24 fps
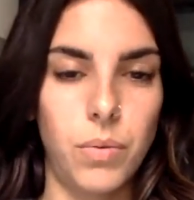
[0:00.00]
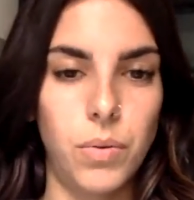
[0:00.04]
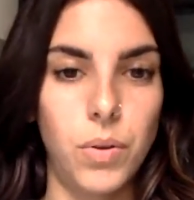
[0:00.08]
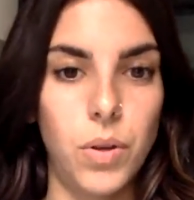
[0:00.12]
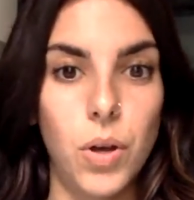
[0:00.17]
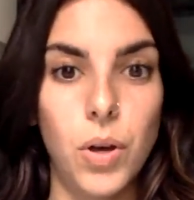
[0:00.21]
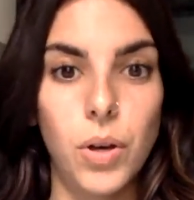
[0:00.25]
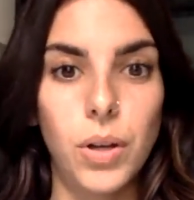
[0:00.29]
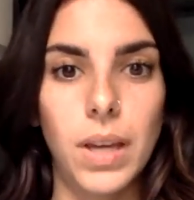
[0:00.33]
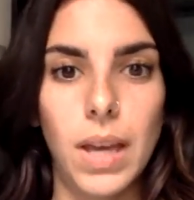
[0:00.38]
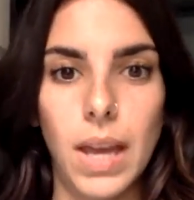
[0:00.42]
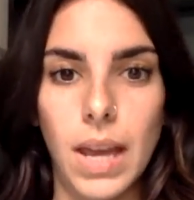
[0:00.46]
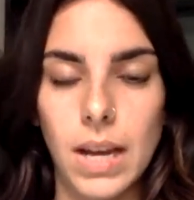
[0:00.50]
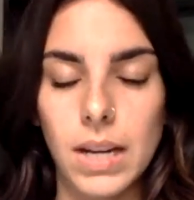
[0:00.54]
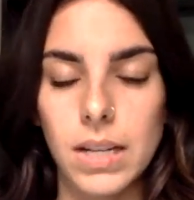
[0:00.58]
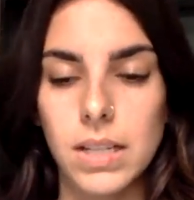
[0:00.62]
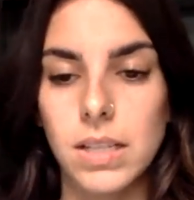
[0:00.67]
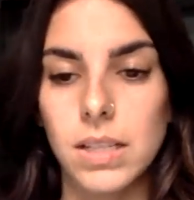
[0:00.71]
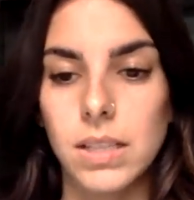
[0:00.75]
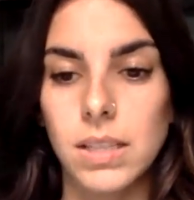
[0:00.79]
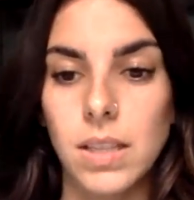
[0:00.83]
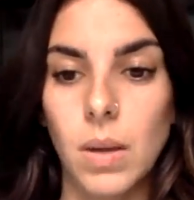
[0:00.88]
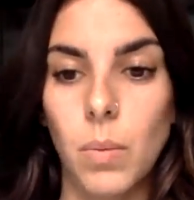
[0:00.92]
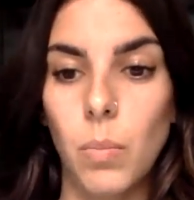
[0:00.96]
cooking to
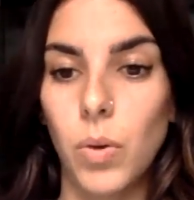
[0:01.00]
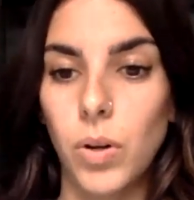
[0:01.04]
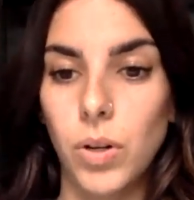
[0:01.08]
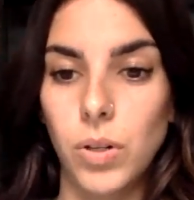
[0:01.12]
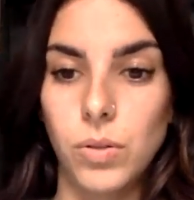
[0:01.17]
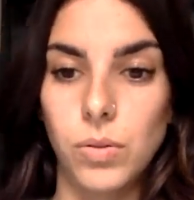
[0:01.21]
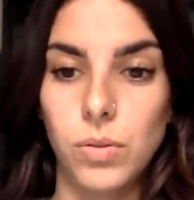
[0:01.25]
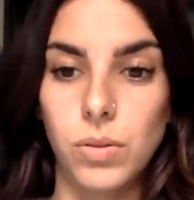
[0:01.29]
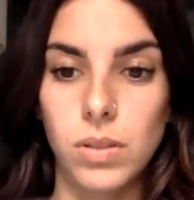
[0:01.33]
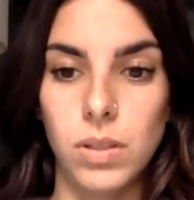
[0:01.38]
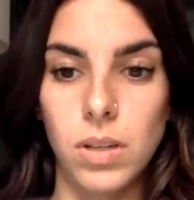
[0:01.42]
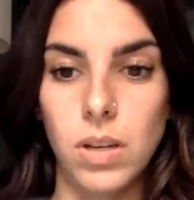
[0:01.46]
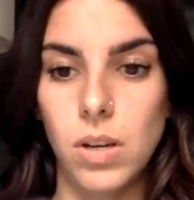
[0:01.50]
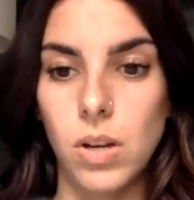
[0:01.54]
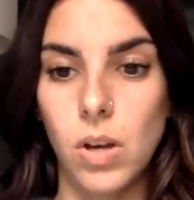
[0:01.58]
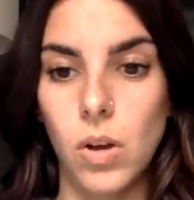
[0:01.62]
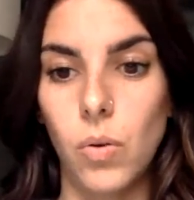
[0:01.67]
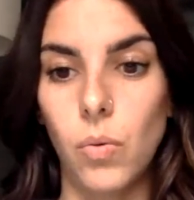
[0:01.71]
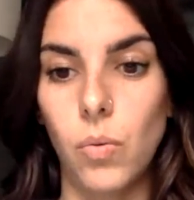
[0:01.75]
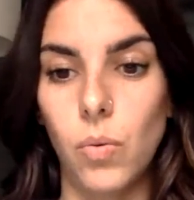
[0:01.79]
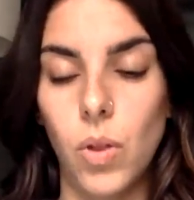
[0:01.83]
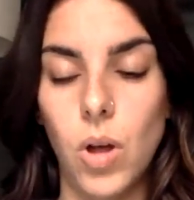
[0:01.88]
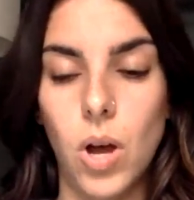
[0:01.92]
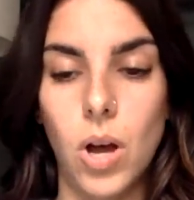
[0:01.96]
someone who's no
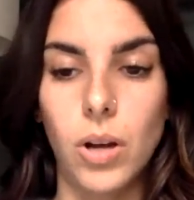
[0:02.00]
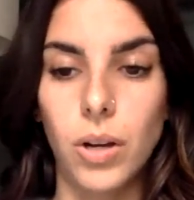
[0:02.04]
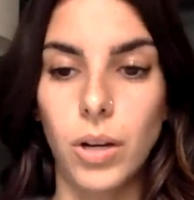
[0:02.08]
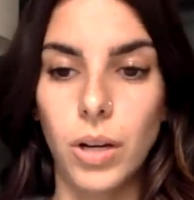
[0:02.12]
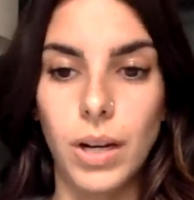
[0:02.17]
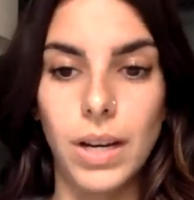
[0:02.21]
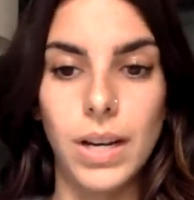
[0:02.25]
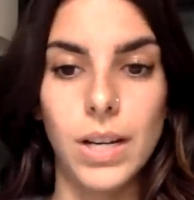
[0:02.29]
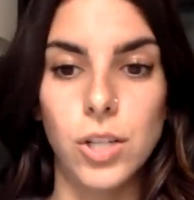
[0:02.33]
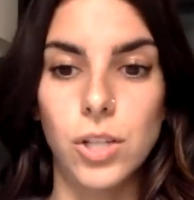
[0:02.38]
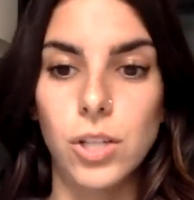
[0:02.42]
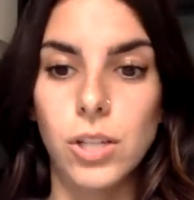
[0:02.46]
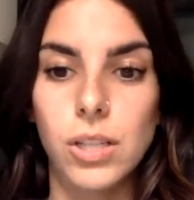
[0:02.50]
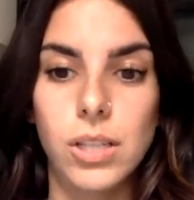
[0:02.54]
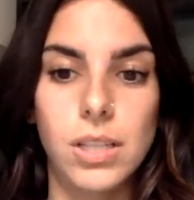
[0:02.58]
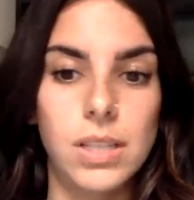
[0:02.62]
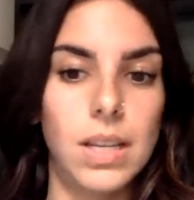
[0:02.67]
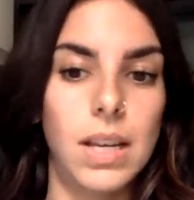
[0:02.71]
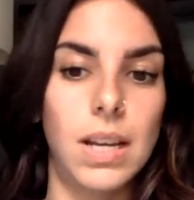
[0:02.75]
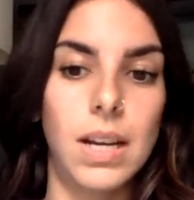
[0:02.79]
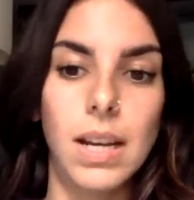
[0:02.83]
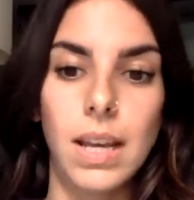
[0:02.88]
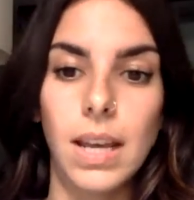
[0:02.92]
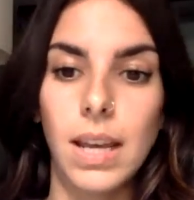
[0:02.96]
longer
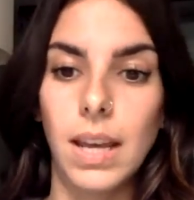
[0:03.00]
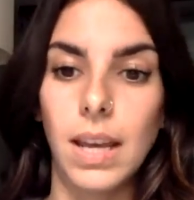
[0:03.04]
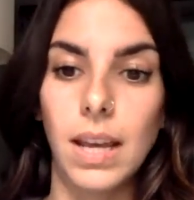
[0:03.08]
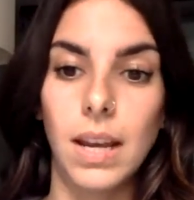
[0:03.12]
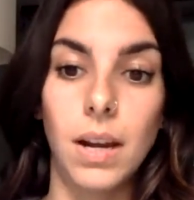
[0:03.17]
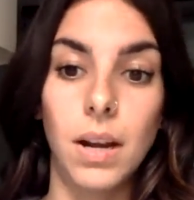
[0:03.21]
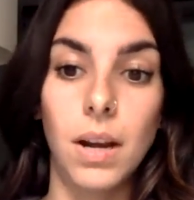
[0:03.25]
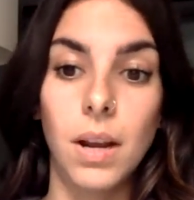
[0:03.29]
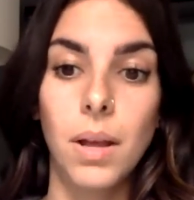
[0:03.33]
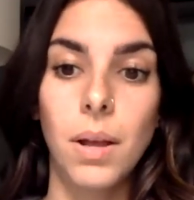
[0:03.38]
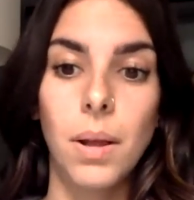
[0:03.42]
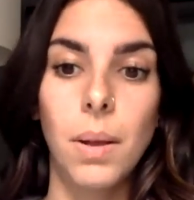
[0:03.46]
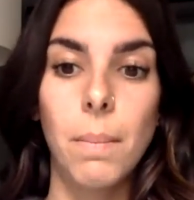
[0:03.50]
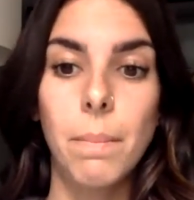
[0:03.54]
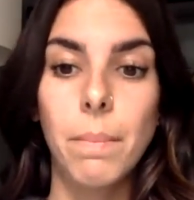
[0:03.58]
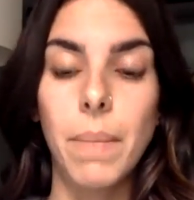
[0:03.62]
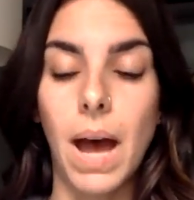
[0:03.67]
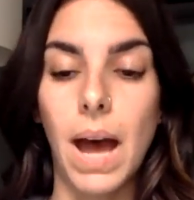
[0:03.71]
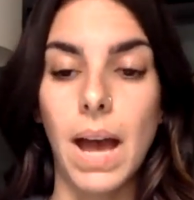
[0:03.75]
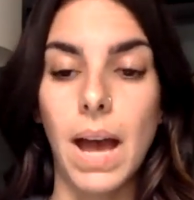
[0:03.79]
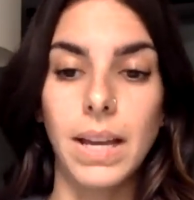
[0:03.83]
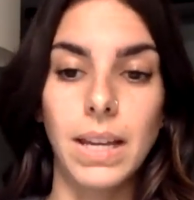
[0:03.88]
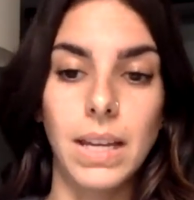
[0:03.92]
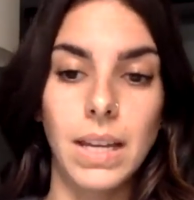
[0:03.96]
interested in
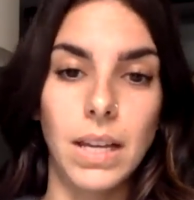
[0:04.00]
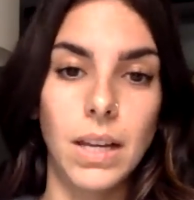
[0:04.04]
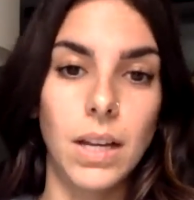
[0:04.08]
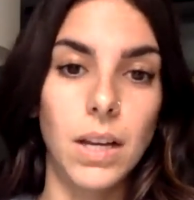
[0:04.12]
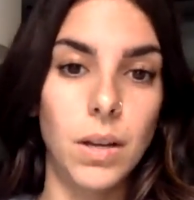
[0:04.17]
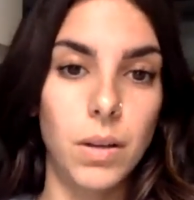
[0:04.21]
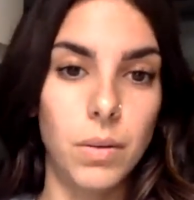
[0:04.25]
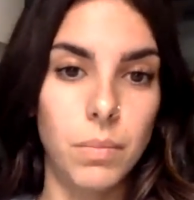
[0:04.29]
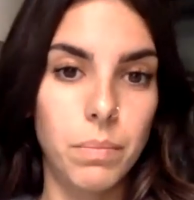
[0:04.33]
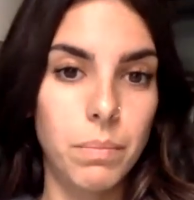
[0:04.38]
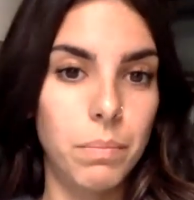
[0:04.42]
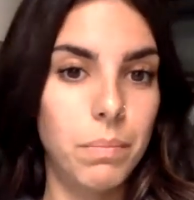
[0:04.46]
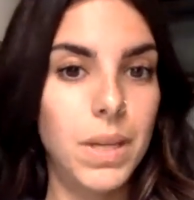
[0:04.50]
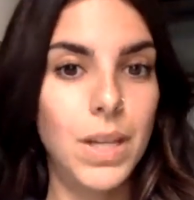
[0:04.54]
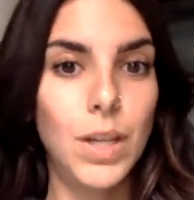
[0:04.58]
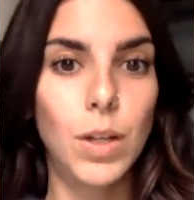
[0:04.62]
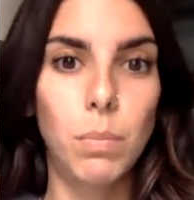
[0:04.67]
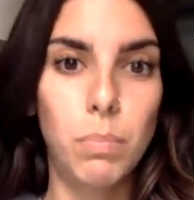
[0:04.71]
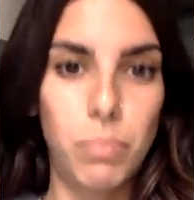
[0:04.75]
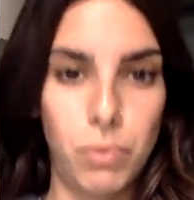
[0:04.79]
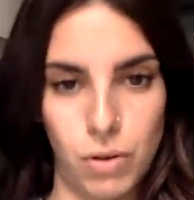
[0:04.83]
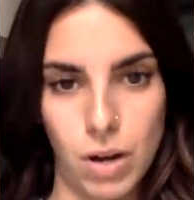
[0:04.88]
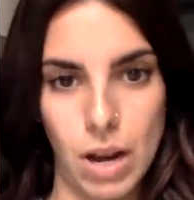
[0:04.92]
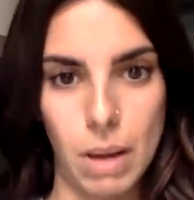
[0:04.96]
buying meal
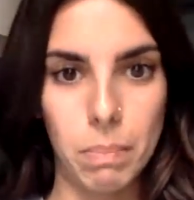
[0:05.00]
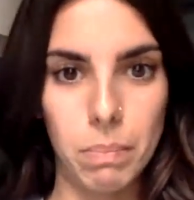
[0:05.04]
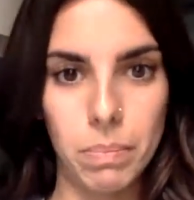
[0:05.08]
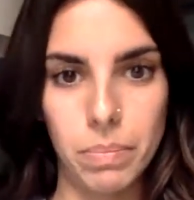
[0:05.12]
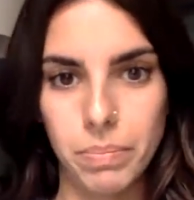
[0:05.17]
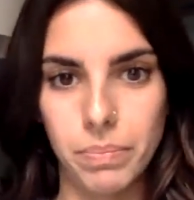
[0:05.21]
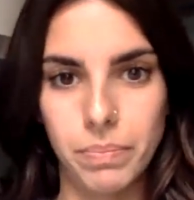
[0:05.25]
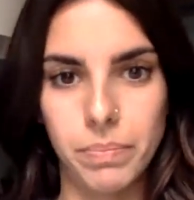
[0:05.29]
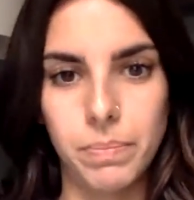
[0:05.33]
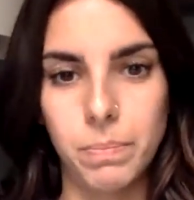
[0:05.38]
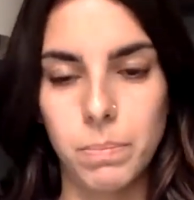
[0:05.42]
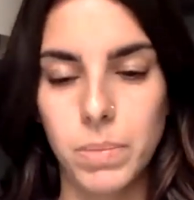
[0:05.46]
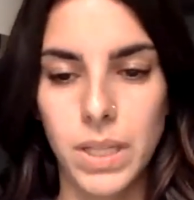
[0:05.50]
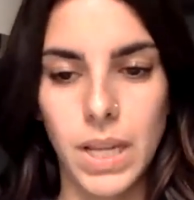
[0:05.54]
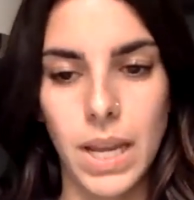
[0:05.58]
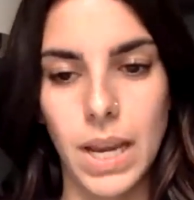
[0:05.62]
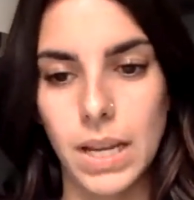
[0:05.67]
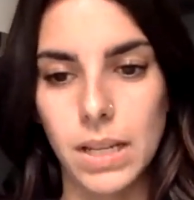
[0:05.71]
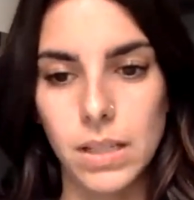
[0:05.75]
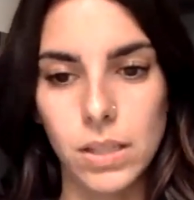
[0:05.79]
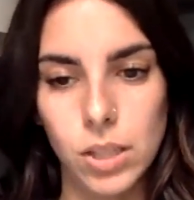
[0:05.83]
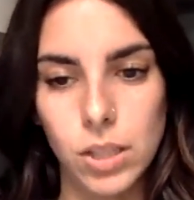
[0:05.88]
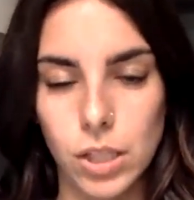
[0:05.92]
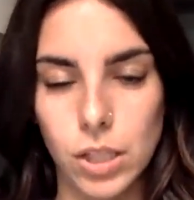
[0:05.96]
prep
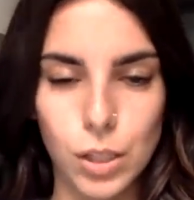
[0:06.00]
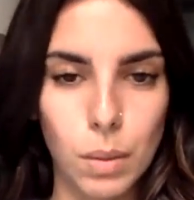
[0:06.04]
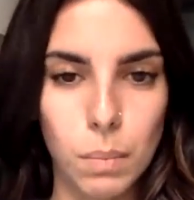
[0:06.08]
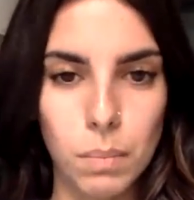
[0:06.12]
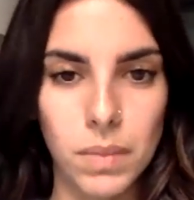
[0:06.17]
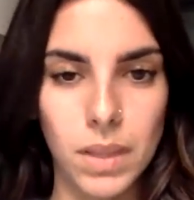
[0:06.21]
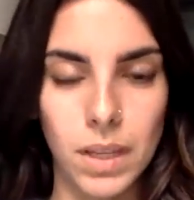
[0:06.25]
plans or something.